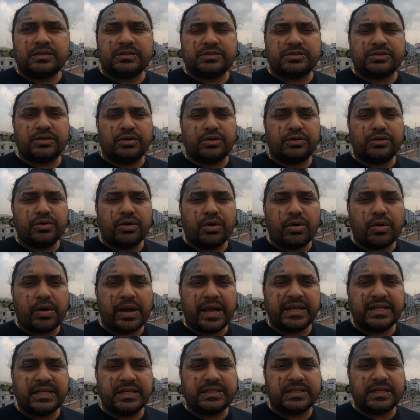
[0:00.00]
so no
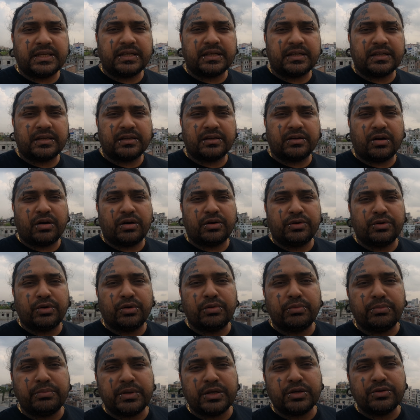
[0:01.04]
editing or
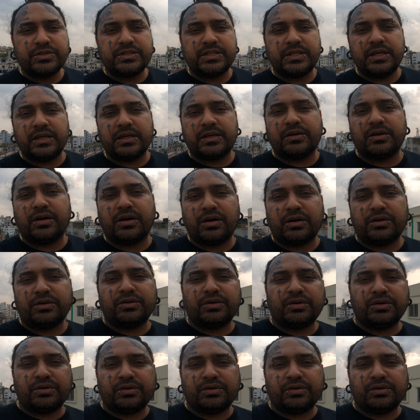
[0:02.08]
no music or